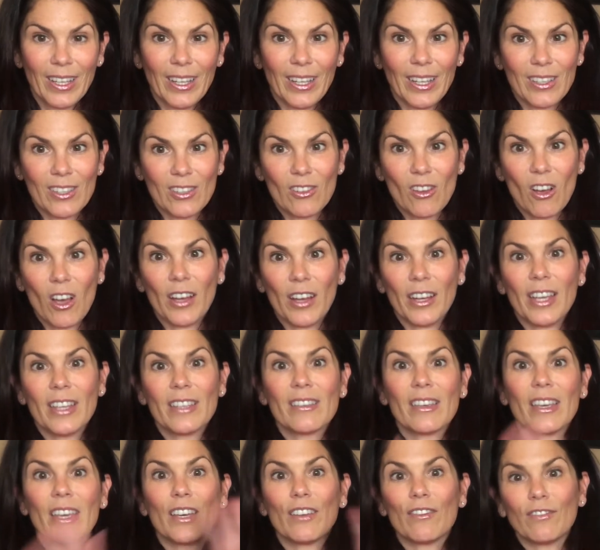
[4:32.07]
It's not
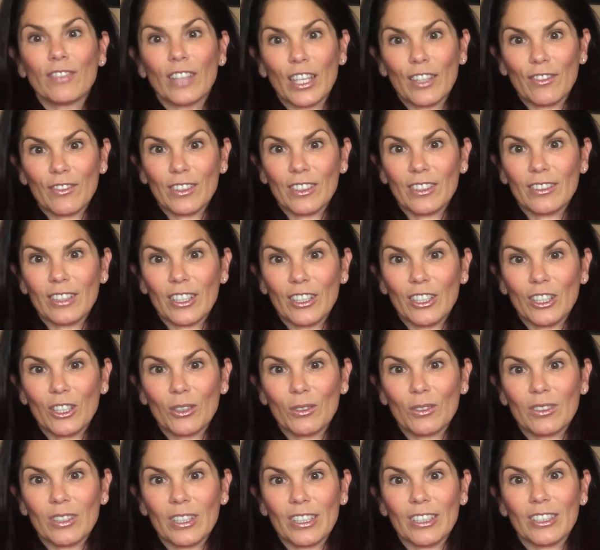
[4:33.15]
as if life is sending you
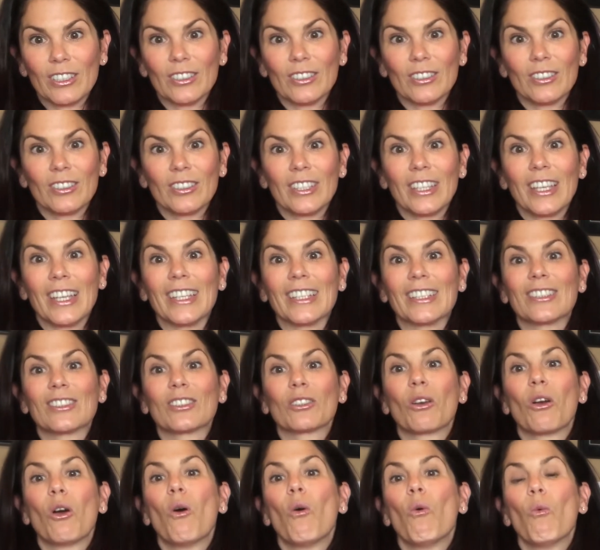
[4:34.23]
signals,
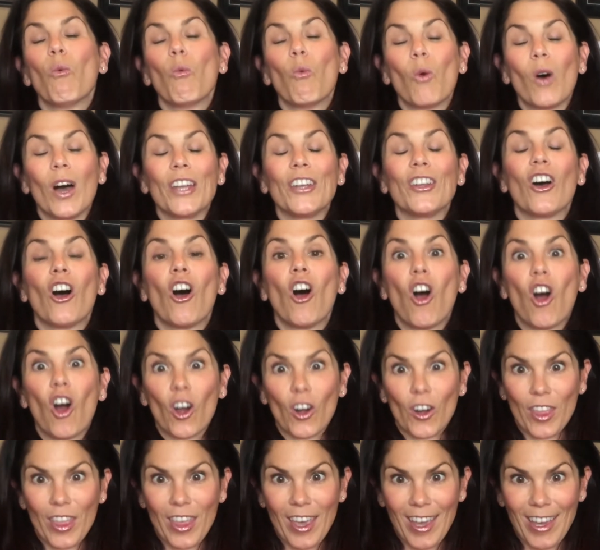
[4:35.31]
it's what
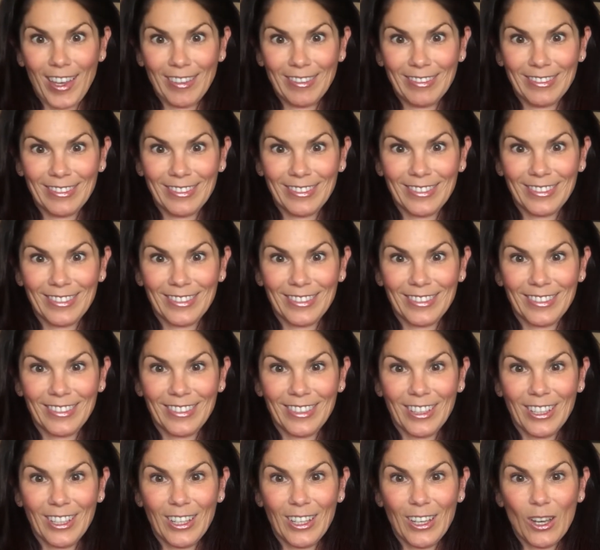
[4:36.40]
are they?
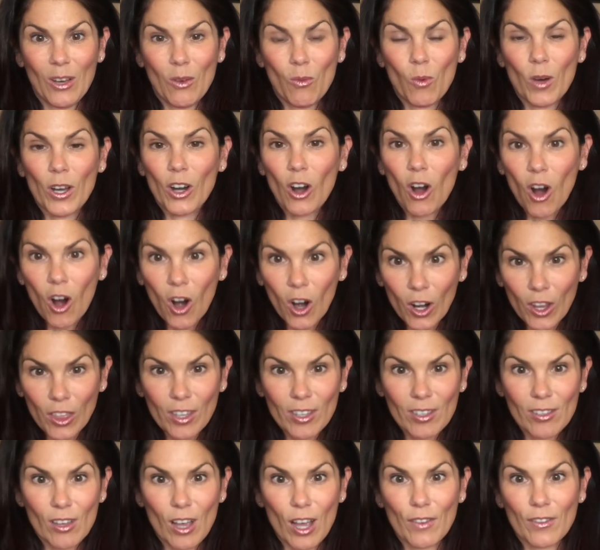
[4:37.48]
What are the
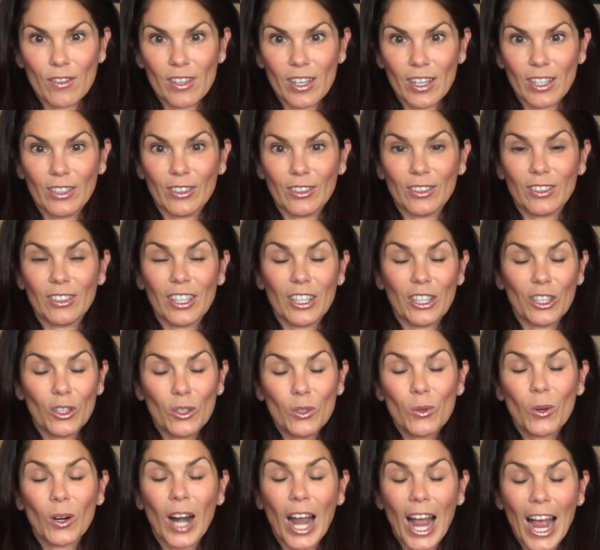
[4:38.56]
soft signals that
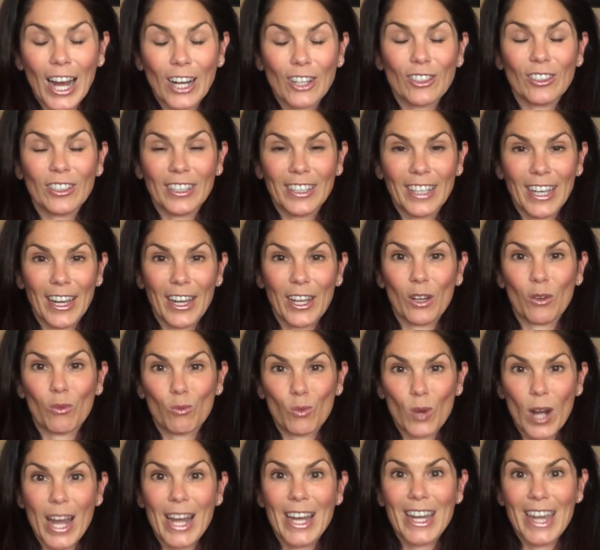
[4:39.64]
you are actually getting
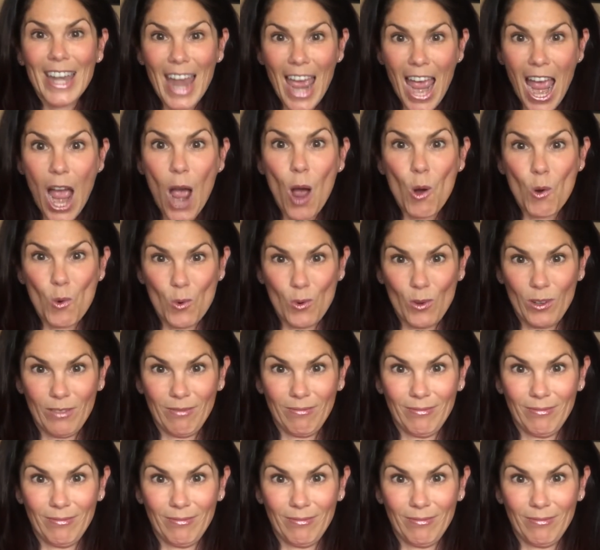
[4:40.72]
right now?